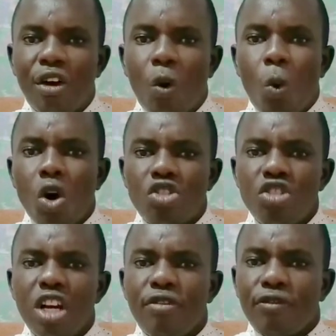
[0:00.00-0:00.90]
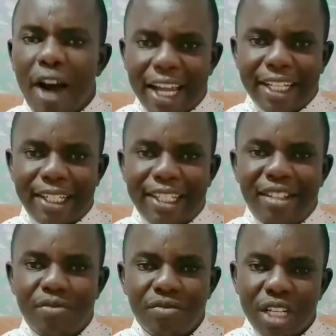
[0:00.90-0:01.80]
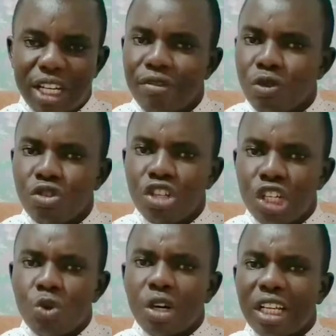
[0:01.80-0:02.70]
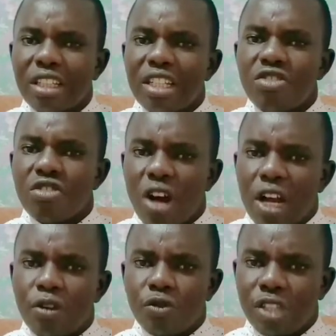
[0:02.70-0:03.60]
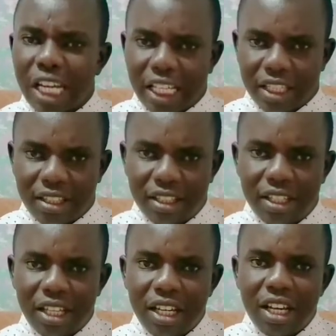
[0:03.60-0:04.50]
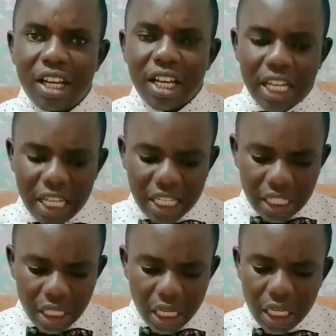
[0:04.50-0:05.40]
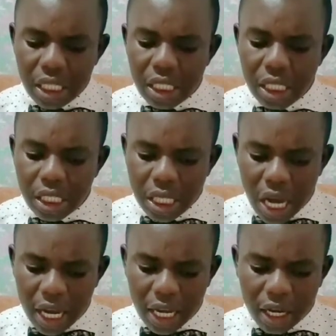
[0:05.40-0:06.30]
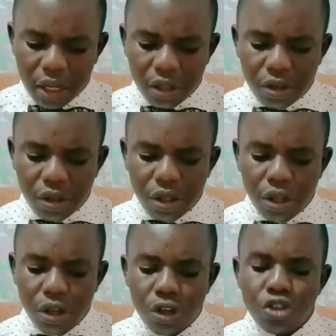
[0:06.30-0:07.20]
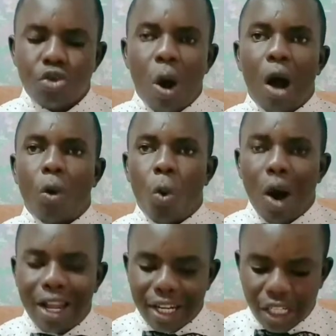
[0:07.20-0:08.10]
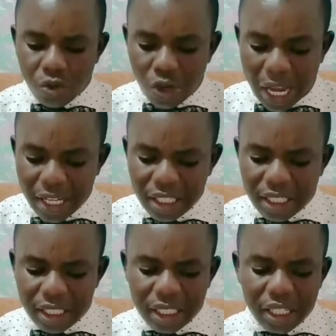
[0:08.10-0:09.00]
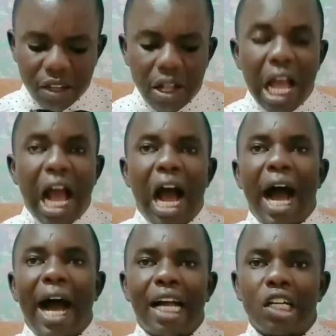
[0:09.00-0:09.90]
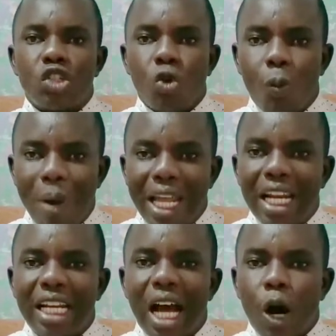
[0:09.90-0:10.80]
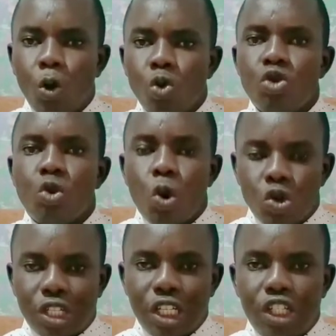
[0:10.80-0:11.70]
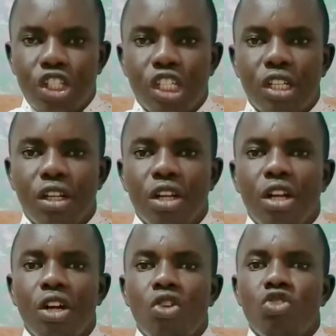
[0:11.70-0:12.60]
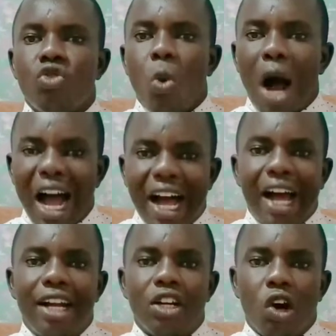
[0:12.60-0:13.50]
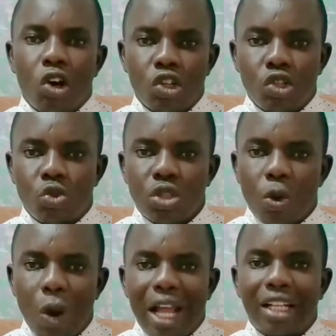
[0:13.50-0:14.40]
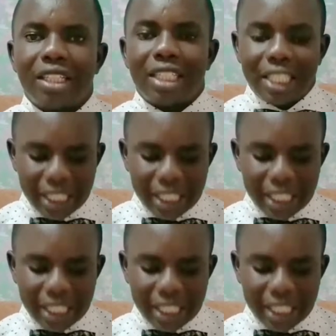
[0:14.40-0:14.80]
what really fires him, even during this run of death, is his desire to acquire new land and to build a good cottage to add on to the wealth